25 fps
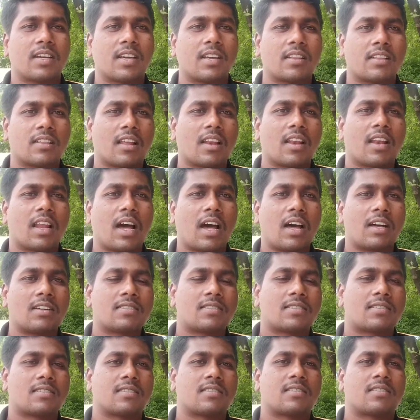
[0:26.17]
in the
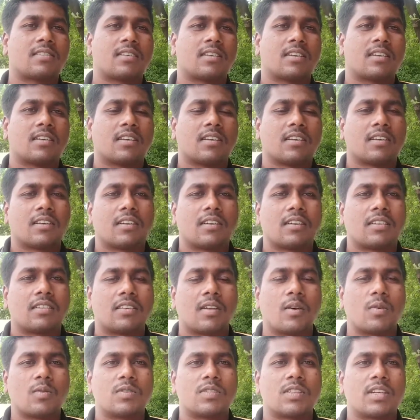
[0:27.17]
last
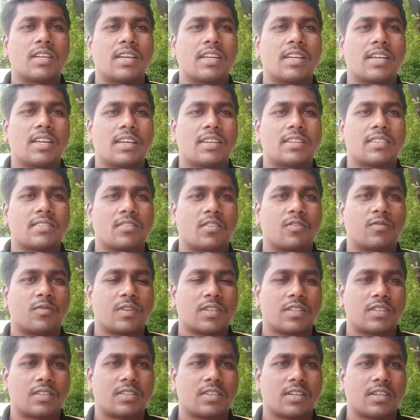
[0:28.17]
1,000 years of
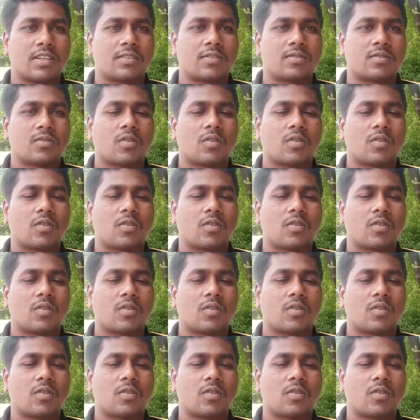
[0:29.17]
history.